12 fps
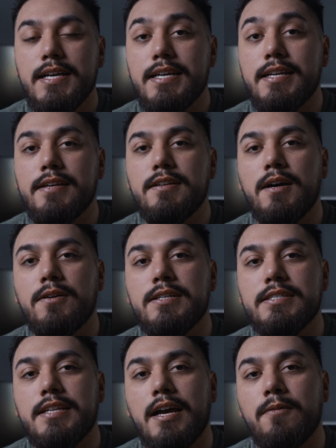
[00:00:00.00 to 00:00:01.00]
And I
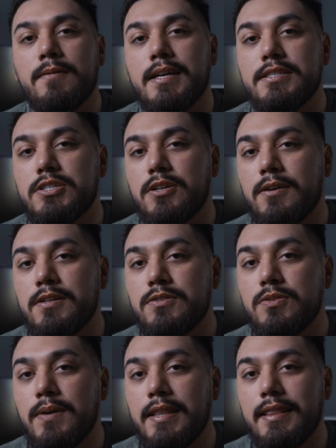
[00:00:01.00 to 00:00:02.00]
noticed that when I started
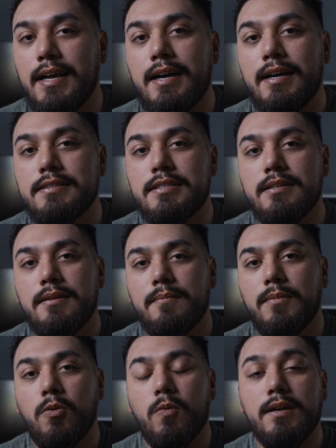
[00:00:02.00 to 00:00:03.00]
doing that,
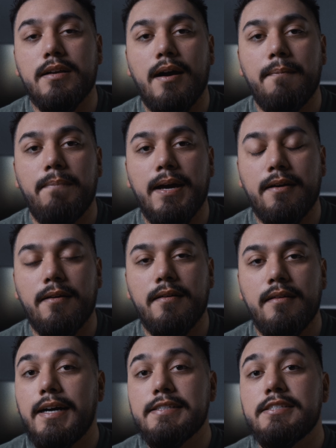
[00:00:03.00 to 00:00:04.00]
my work got better.
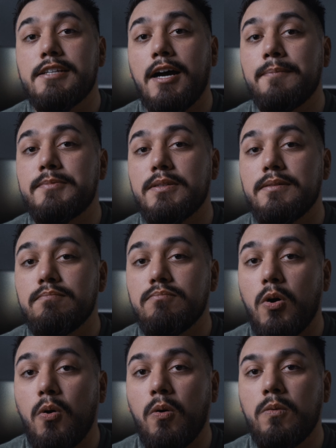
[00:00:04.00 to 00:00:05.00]
I stopped
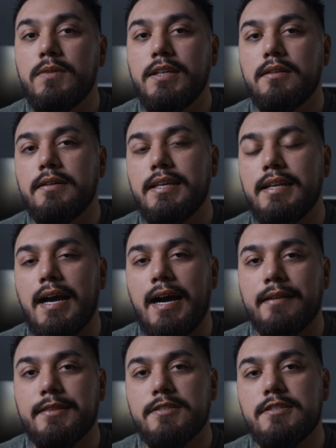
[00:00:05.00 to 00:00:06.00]
only looking
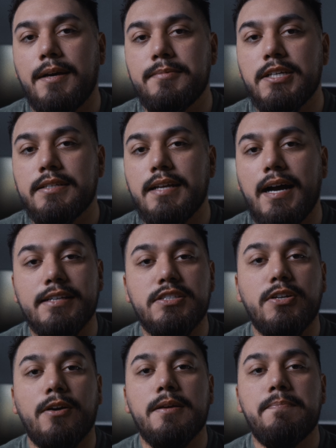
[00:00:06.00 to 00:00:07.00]
at the subject. I
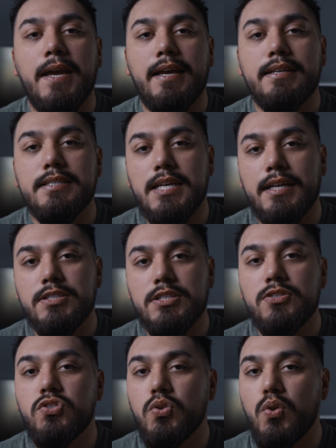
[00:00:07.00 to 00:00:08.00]
started paying
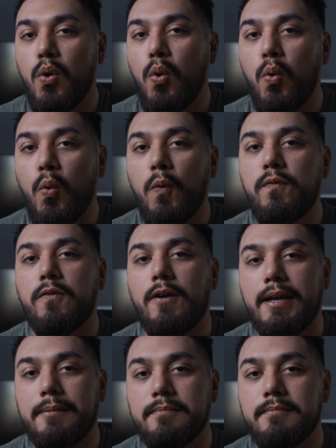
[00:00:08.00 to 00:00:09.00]
attention to the whole
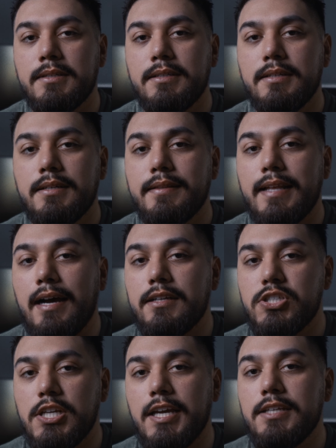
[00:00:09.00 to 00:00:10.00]
frame. That
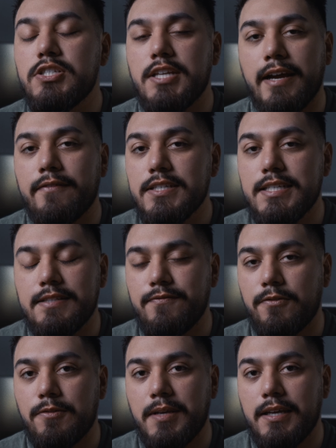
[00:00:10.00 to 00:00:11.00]
changed everything
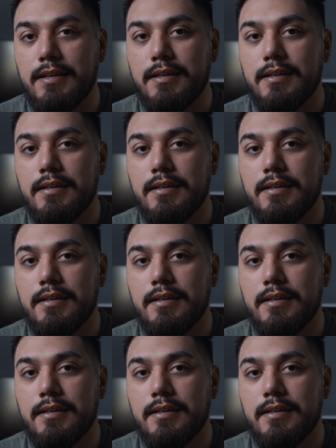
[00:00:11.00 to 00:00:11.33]
for me.